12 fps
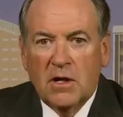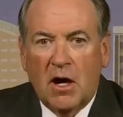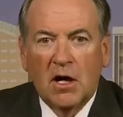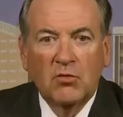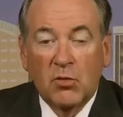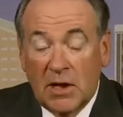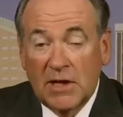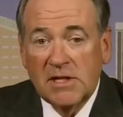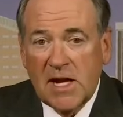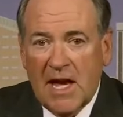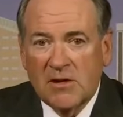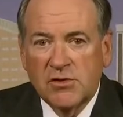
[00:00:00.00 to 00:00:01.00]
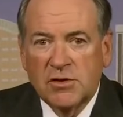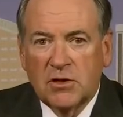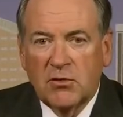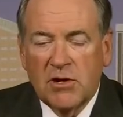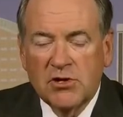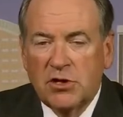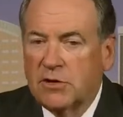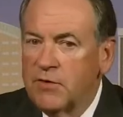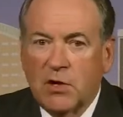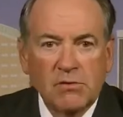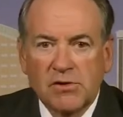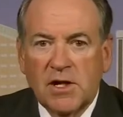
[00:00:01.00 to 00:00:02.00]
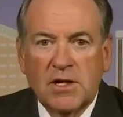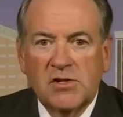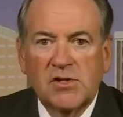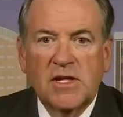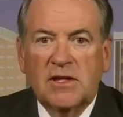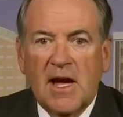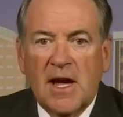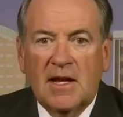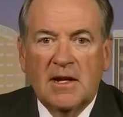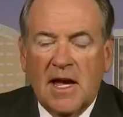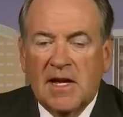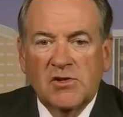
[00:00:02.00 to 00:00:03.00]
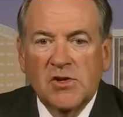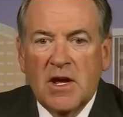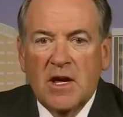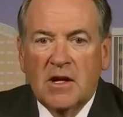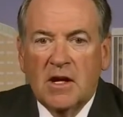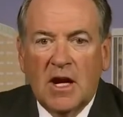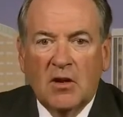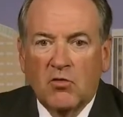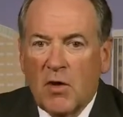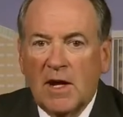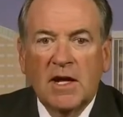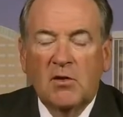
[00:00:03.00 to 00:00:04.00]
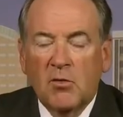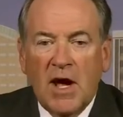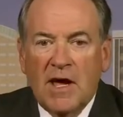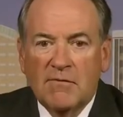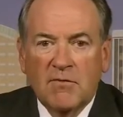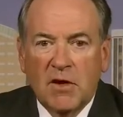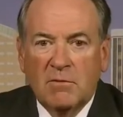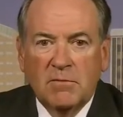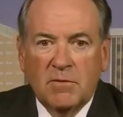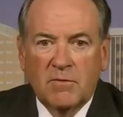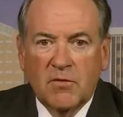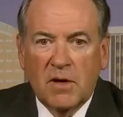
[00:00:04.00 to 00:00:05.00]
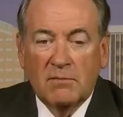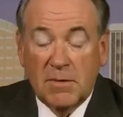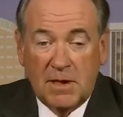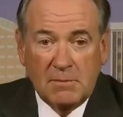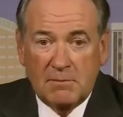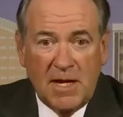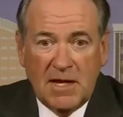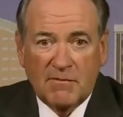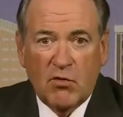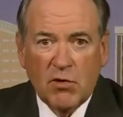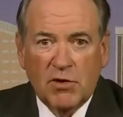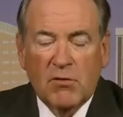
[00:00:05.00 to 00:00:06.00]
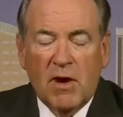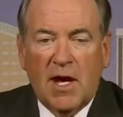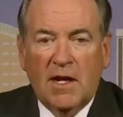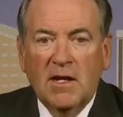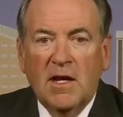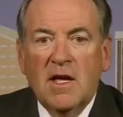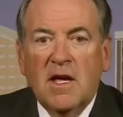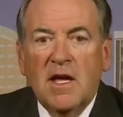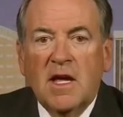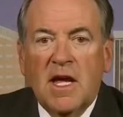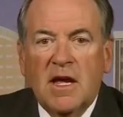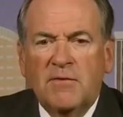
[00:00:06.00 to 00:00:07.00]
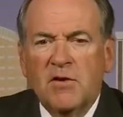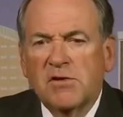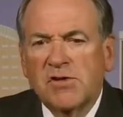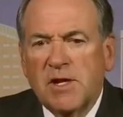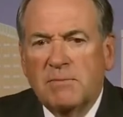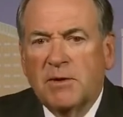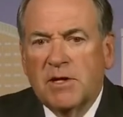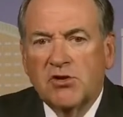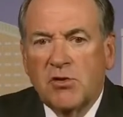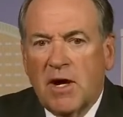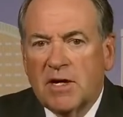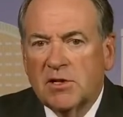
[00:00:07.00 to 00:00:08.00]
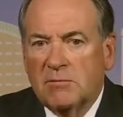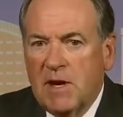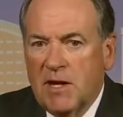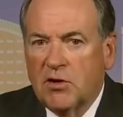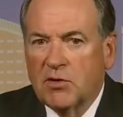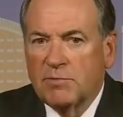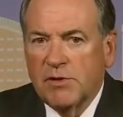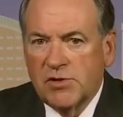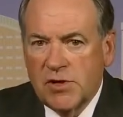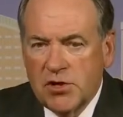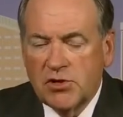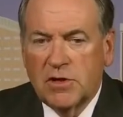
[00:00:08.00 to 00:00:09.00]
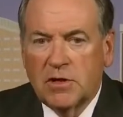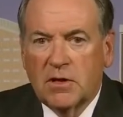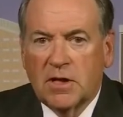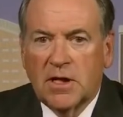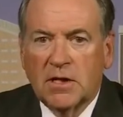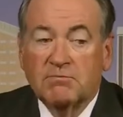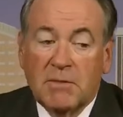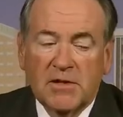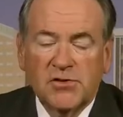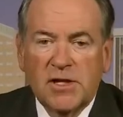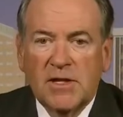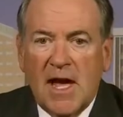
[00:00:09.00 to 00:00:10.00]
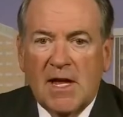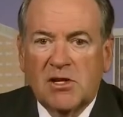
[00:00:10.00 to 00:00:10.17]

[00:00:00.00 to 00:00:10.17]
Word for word: unwilling to answer the question, the viewer is going to see that as uh, running away from, from uh, being forthright. Specifically, if you're simply trying to make your position clear, they'll see that